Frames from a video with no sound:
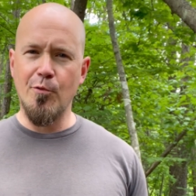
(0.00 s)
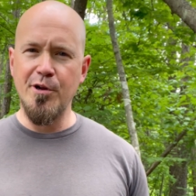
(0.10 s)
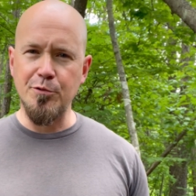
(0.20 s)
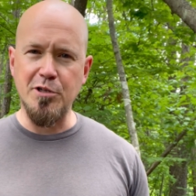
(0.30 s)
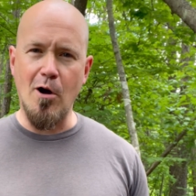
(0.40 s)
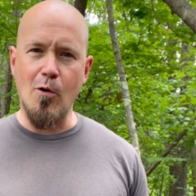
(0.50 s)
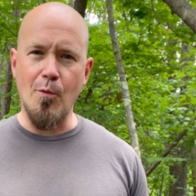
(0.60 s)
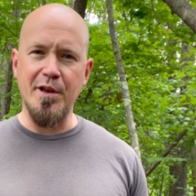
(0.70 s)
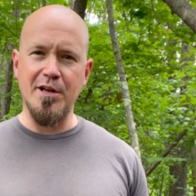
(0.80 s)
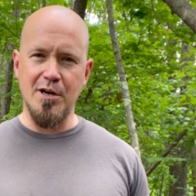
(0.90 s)
real talk
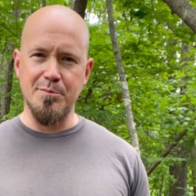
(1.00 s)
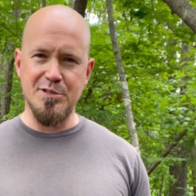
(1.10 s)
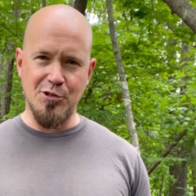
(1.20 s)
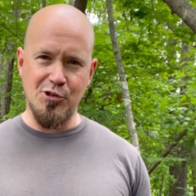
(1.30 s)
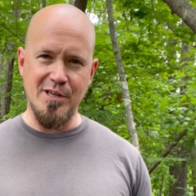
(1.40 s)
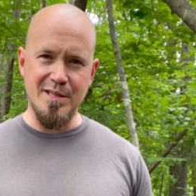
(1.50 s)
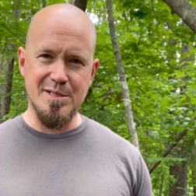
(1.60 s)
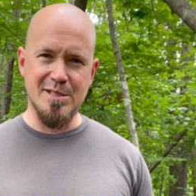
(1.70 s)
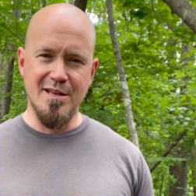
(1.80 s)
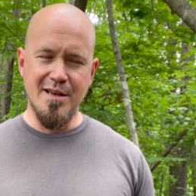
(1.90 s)
when it comes to
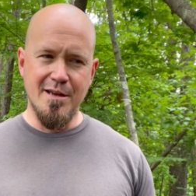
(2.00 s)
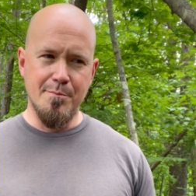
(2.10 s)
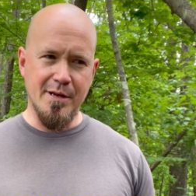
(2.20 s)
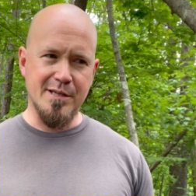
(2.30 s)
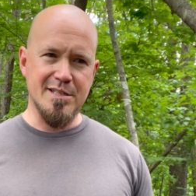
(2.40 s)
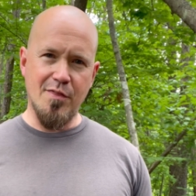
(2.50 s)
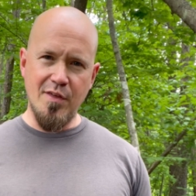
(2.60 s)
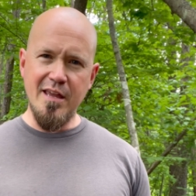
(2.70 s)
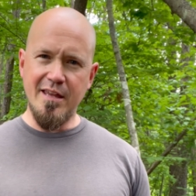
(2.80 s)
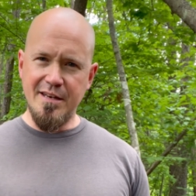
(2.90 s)
sheaths, because I
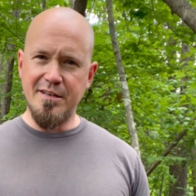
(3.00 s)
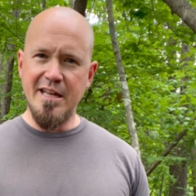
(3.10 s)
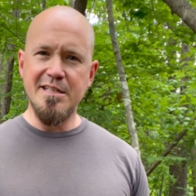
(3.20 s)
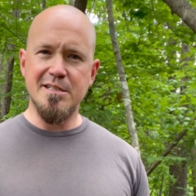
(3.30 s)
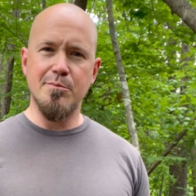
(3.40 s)
think it needs to